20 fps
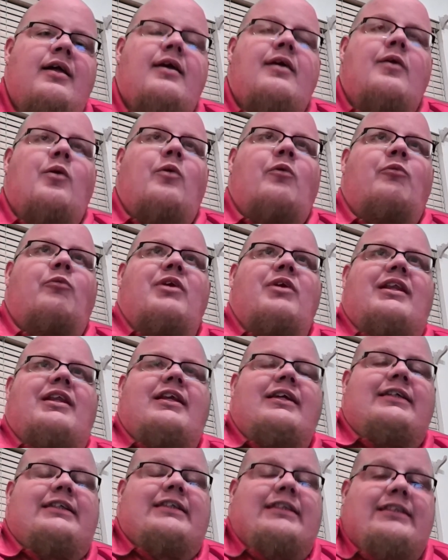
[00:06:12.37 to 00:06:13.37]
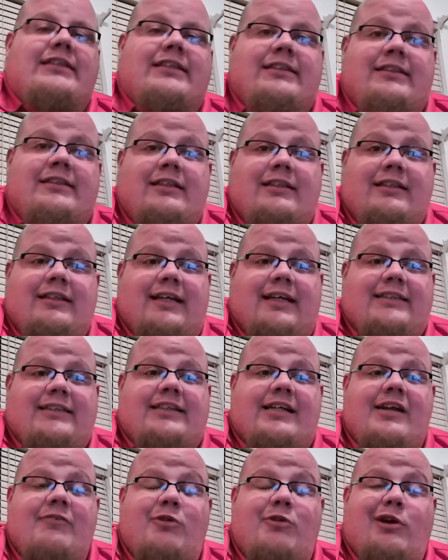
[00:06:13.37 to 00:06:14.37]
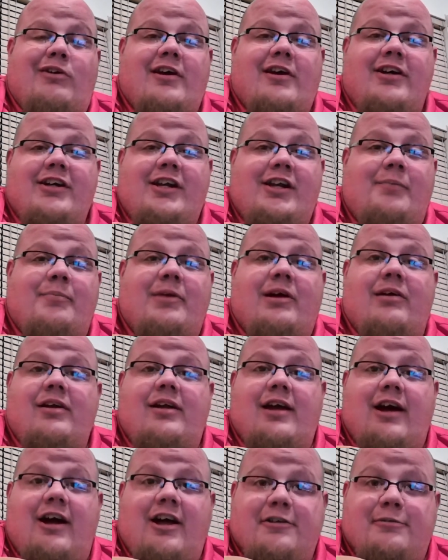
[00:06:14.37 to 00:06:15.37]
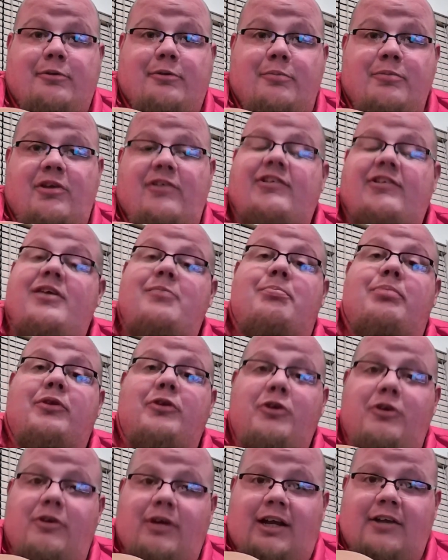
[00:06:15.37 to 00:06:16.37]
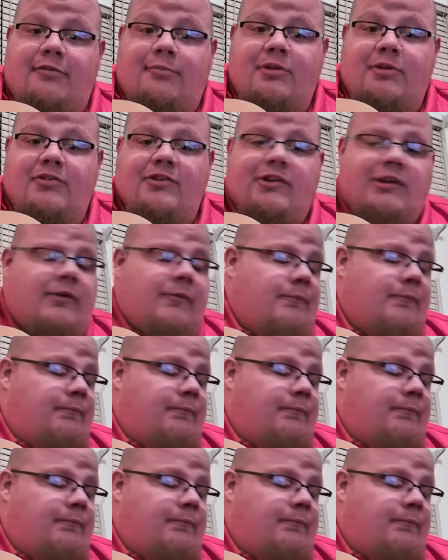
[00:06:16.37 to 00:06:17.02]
With this lesson, we're talking about gospel music, bluegrass music.